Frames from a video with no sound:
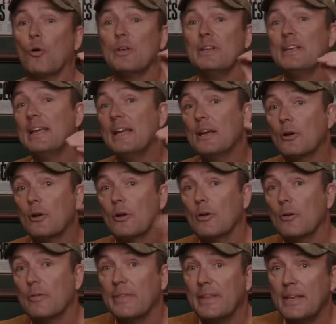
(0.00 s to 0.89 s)
or
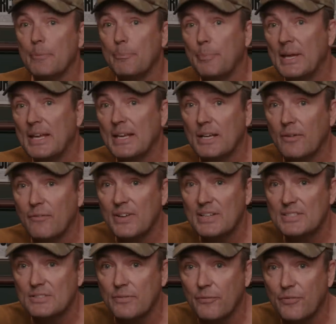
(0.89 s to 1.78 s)
near the peak of
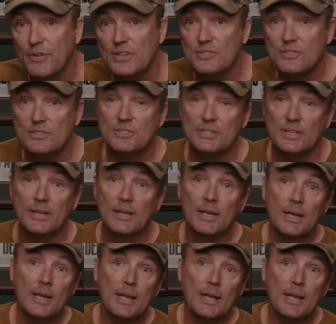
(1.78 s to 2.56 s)
his efficiency.